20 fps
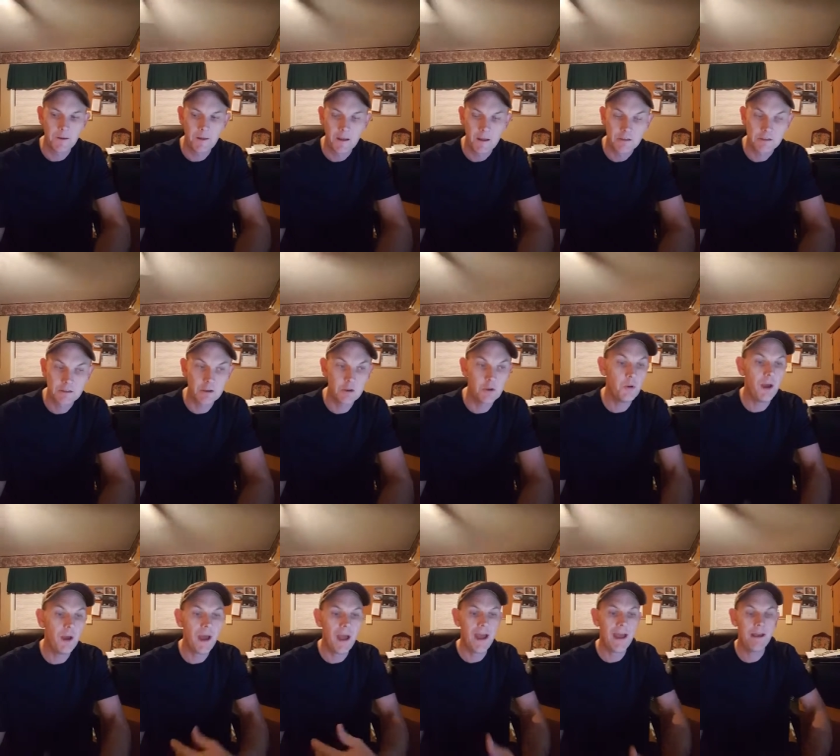So you
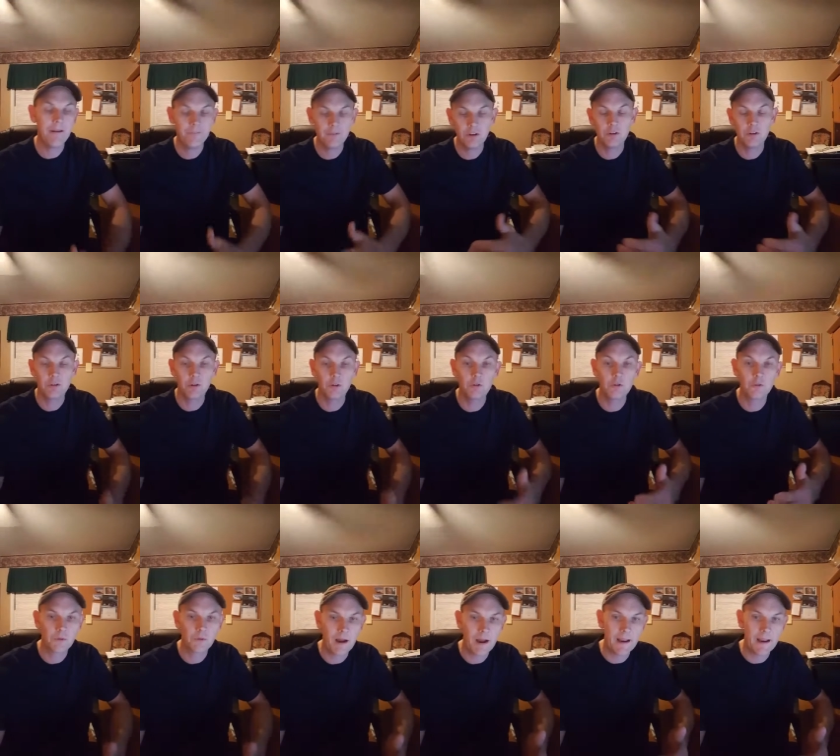have to do the
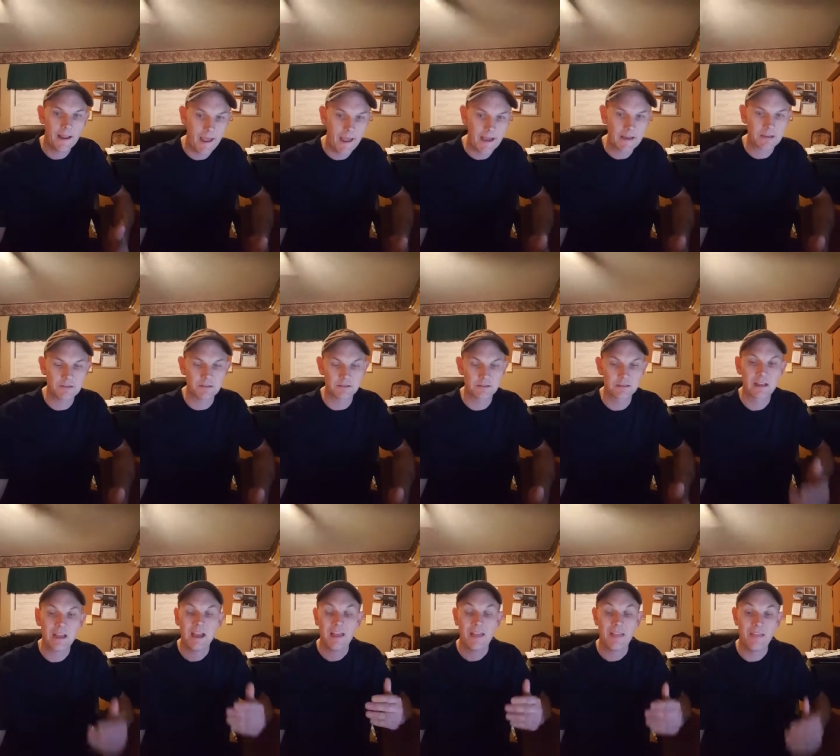right actions.
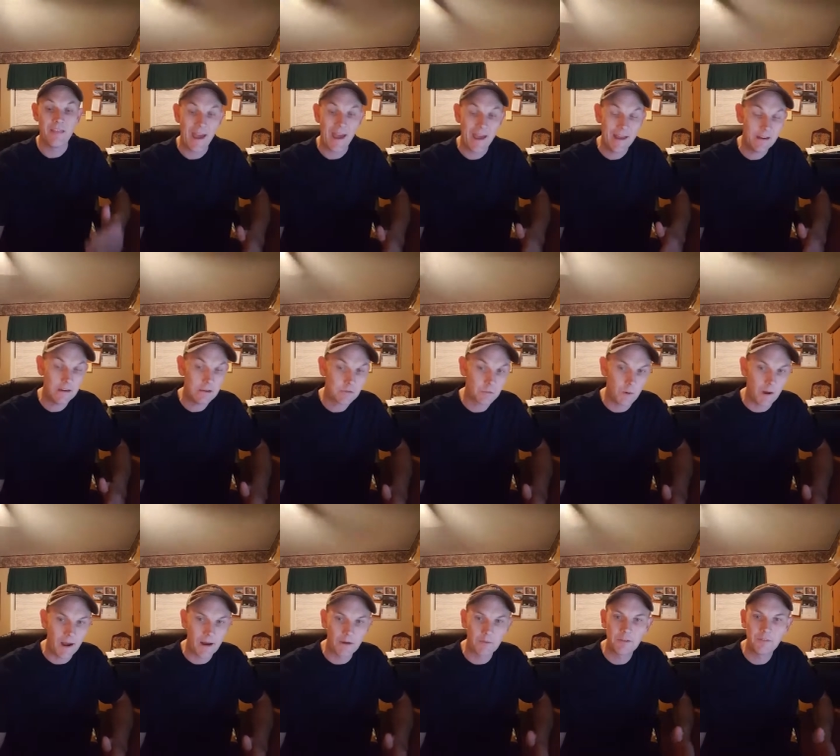That is
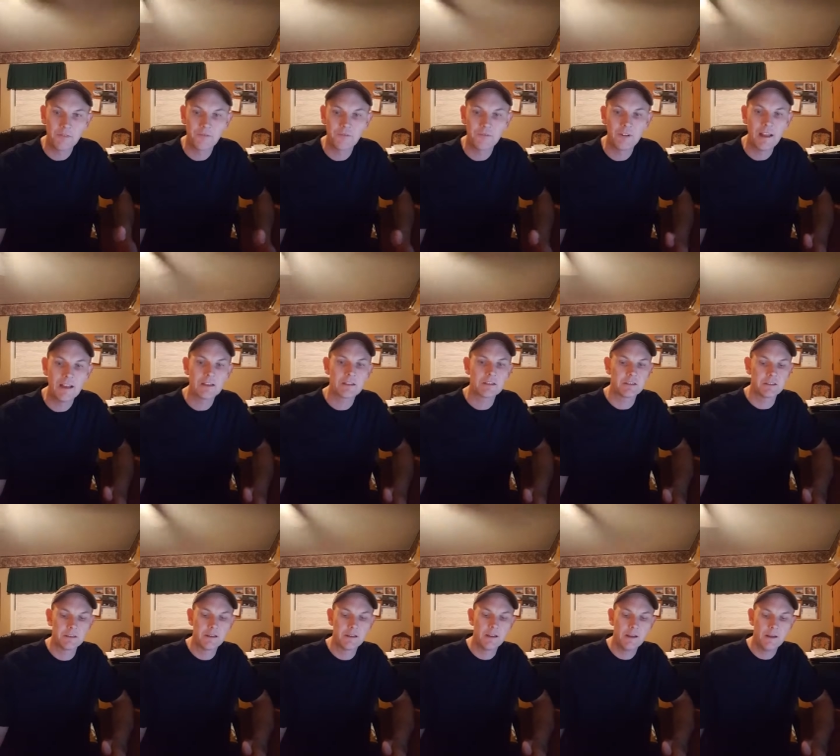why
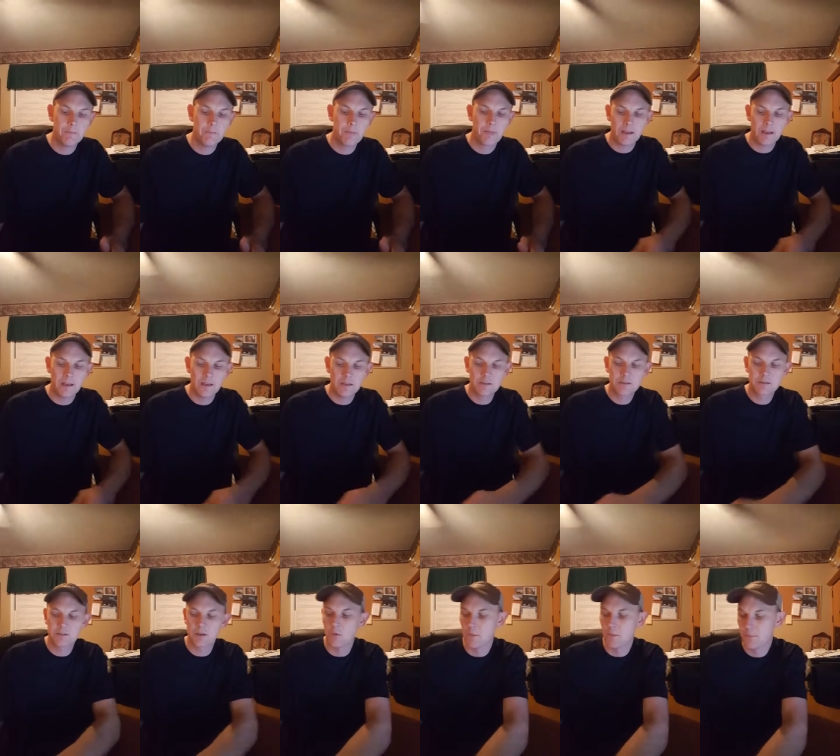reflection is
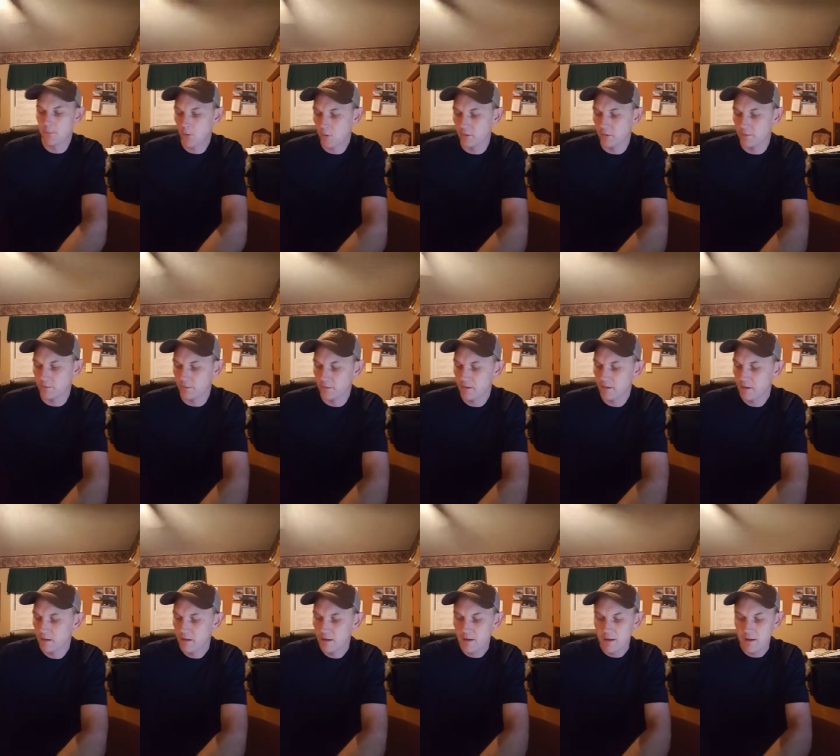so important.
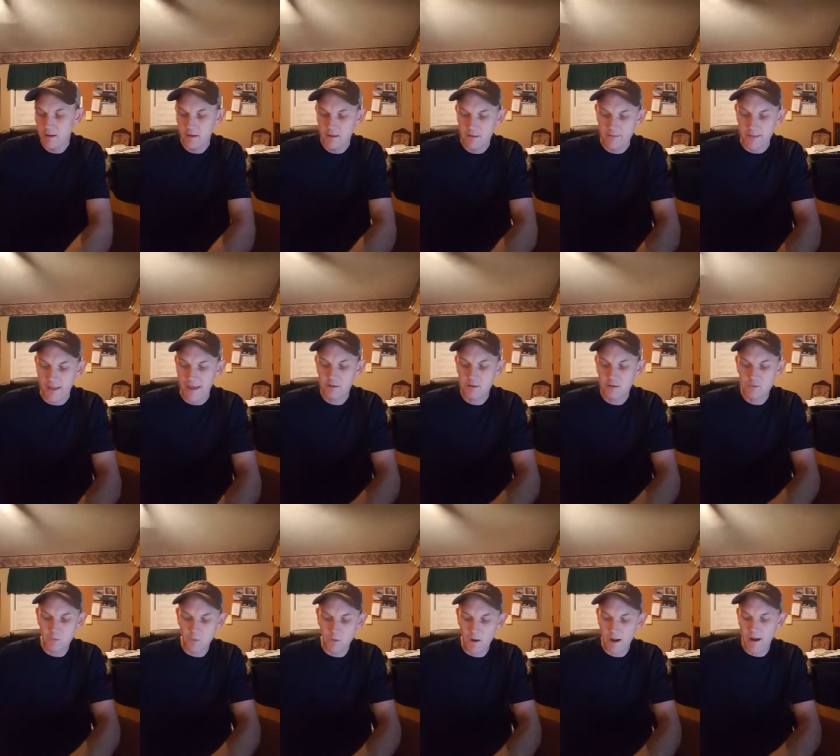That is
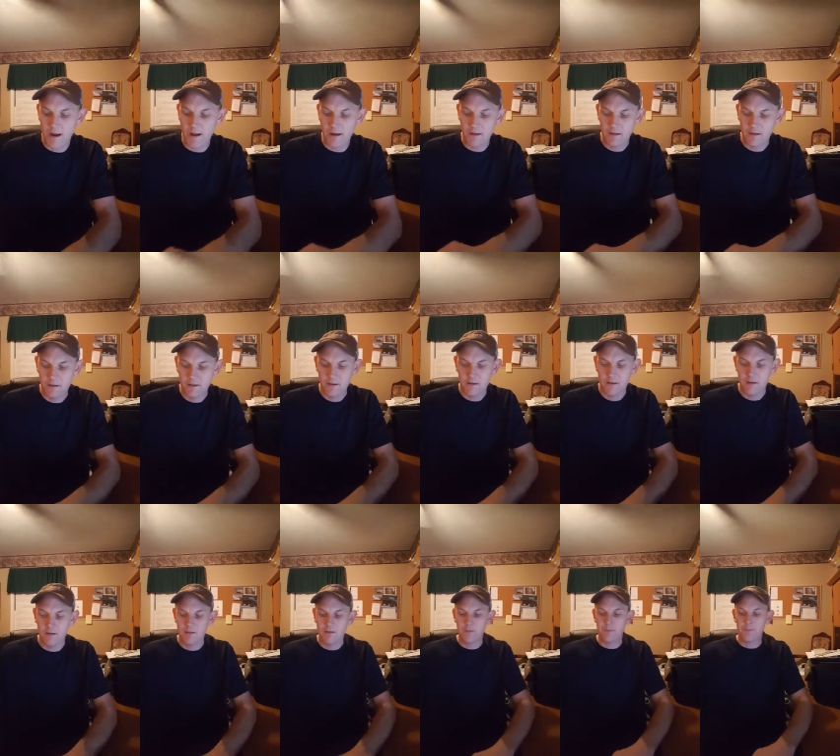why
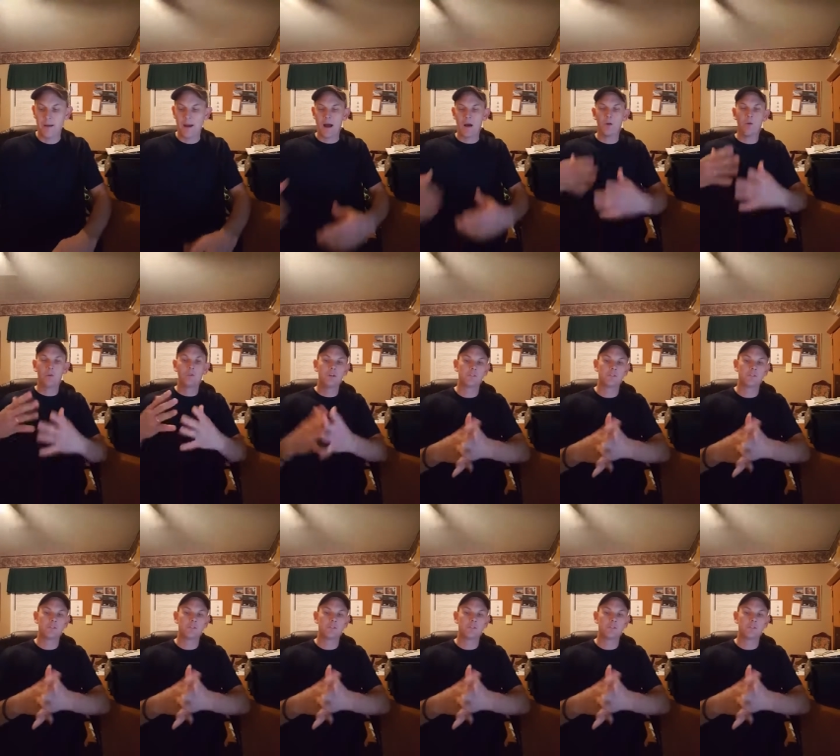the power of